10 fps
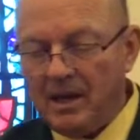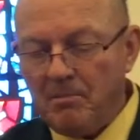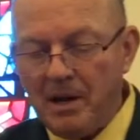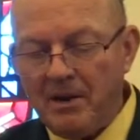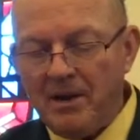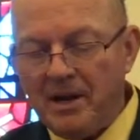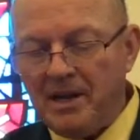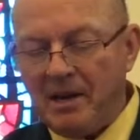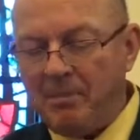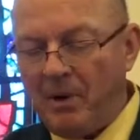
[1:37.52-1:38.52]
Mary
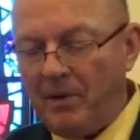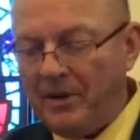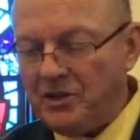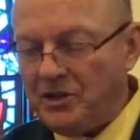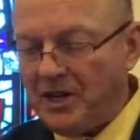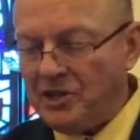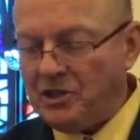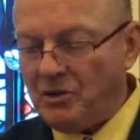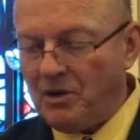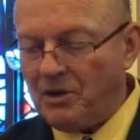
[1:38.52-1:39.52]
kept all these things
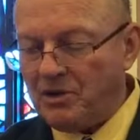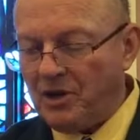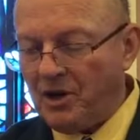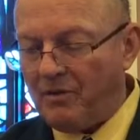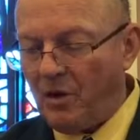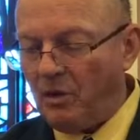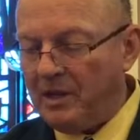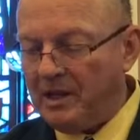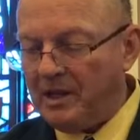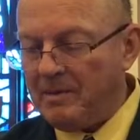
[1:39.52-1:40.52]
to herself,
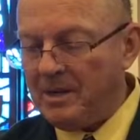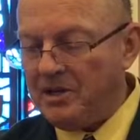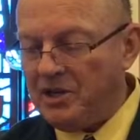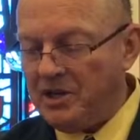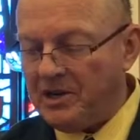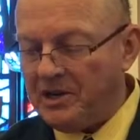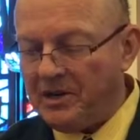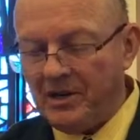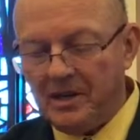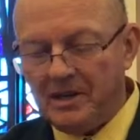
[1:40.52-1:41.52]
holding them
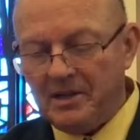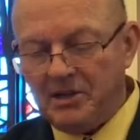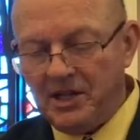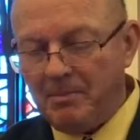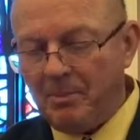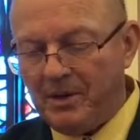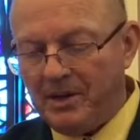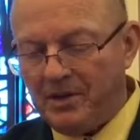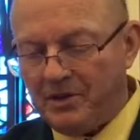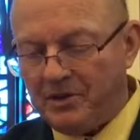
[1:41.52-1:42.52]
dear, deep
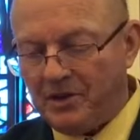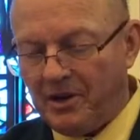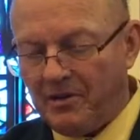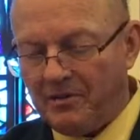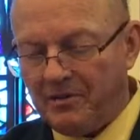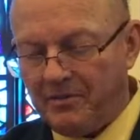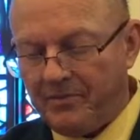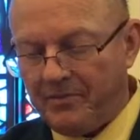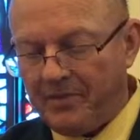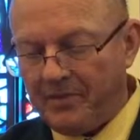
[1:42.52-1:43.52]
within herself.
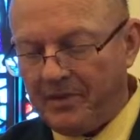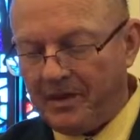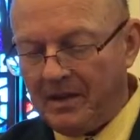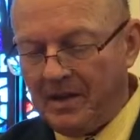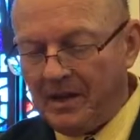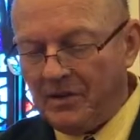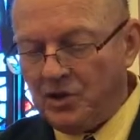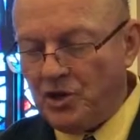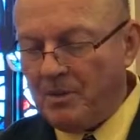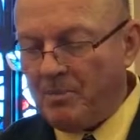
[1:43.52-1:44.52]
The
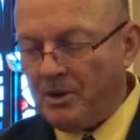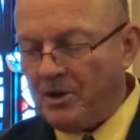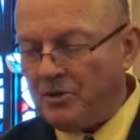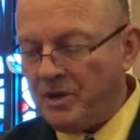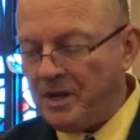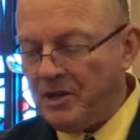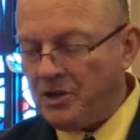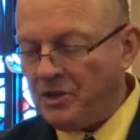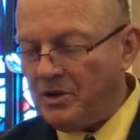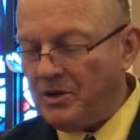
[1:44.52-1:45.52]
sheep herders
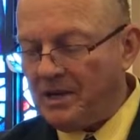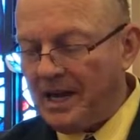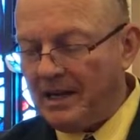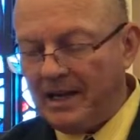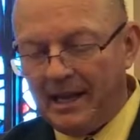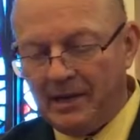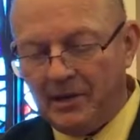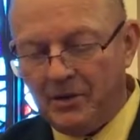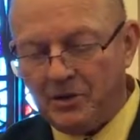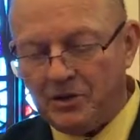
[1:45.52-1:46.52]
returned and let
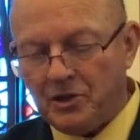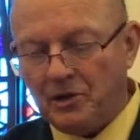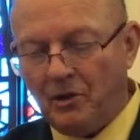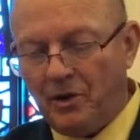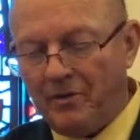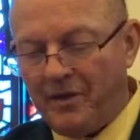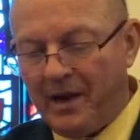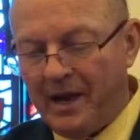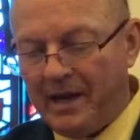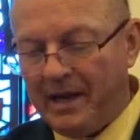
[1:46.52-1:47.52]
loose,
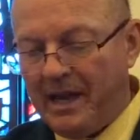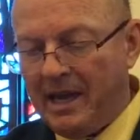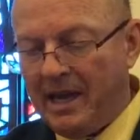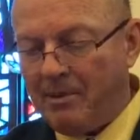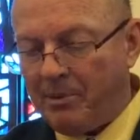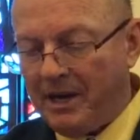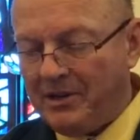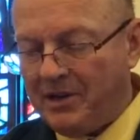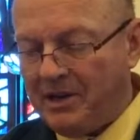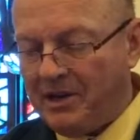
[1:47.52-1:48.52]
glorifying and
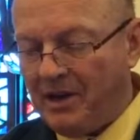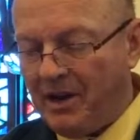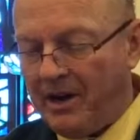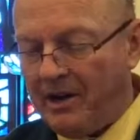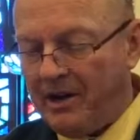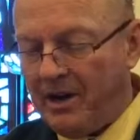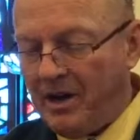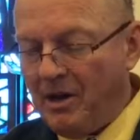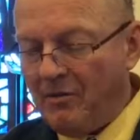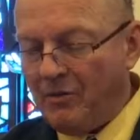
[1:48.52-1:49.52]
praising God
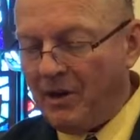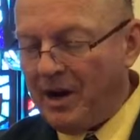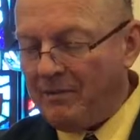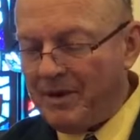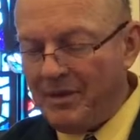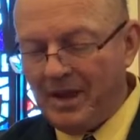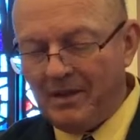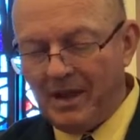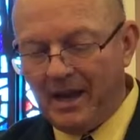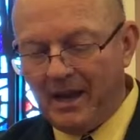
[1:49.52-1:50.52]
for
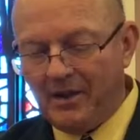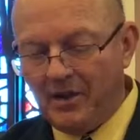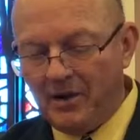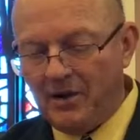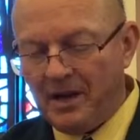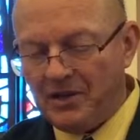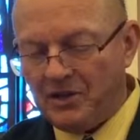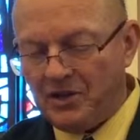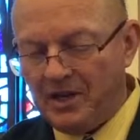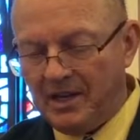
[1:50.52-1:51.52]
everything they had heard and
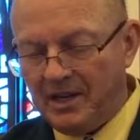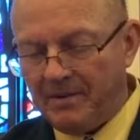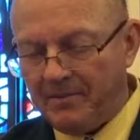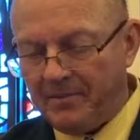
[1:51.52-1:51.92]
seen.